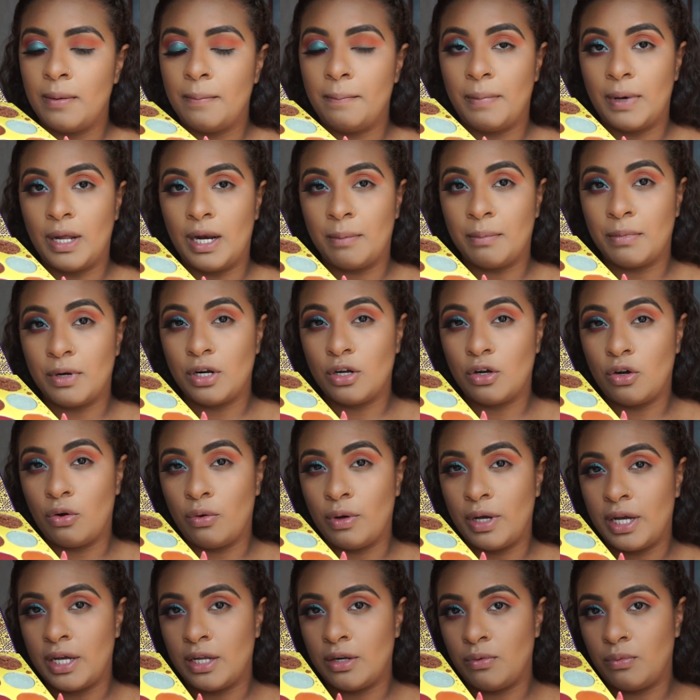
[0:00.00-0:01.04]
But I'm gonna go
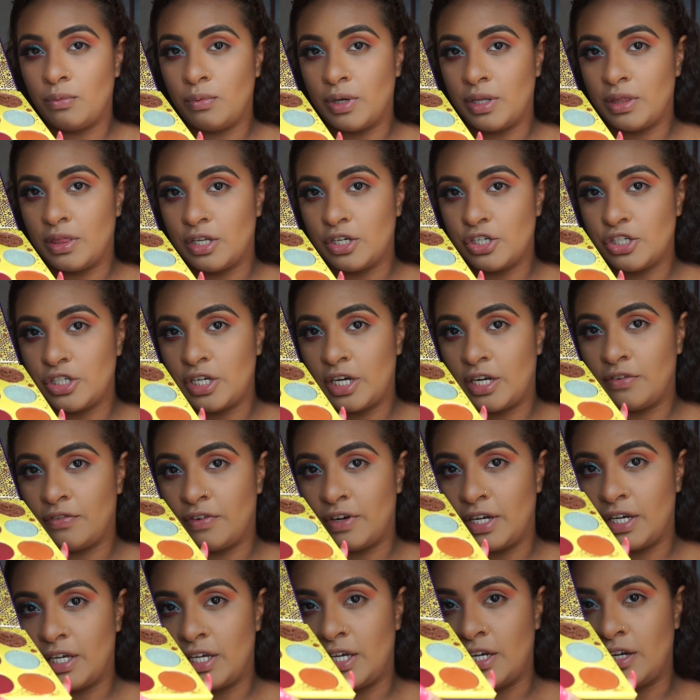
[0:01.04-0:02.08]
in with the shade
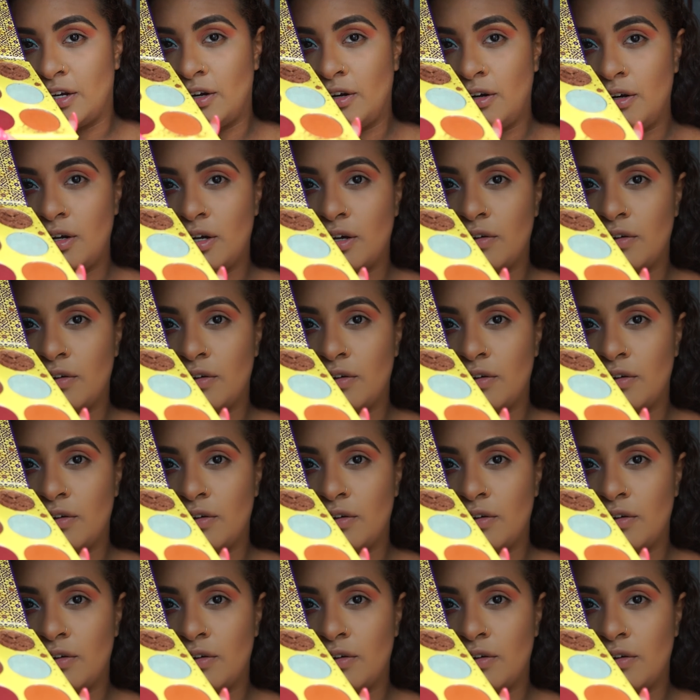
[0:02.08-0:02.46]
right here.